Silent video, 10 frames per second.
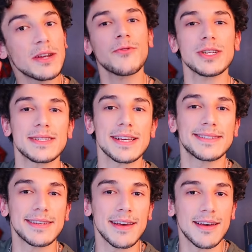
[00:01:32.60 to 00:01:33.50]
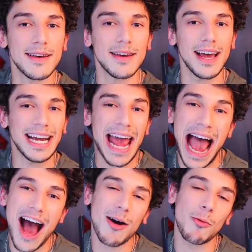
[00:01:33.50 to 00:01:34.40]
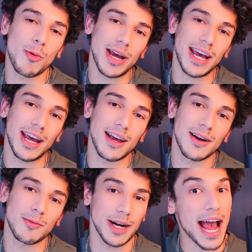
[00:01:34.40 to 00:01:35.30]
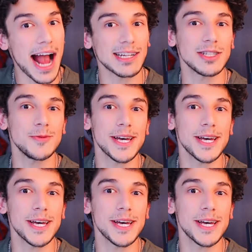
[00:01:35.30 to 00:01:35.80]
difference is in how we react to